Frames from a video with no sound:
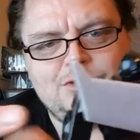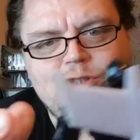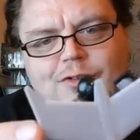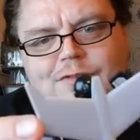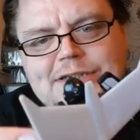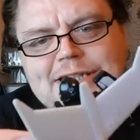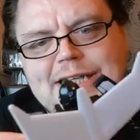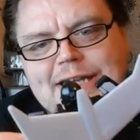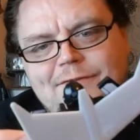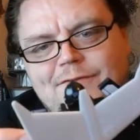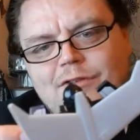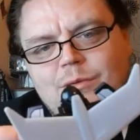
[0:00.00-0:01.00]
was coveting
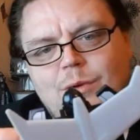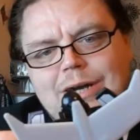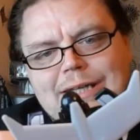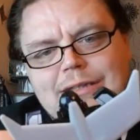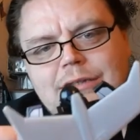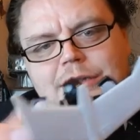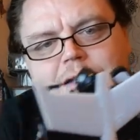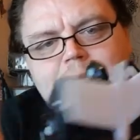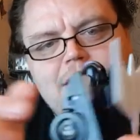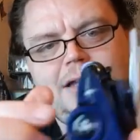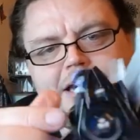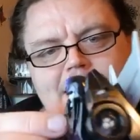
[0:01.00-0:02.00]
it for a while,
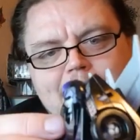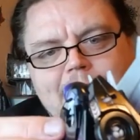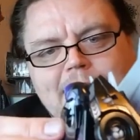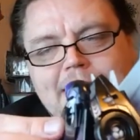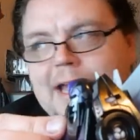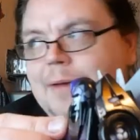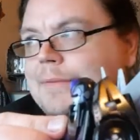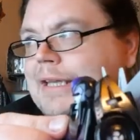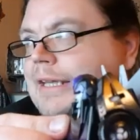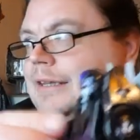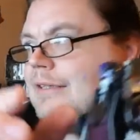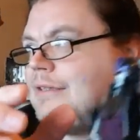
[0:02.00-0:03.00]
and I'm like, yeah,
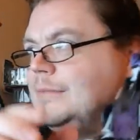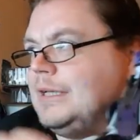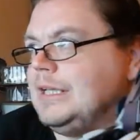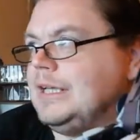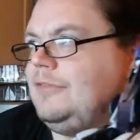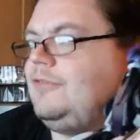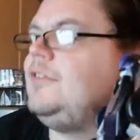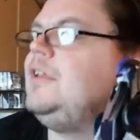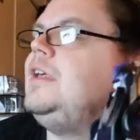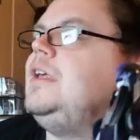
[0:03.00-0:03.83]
need this in my life,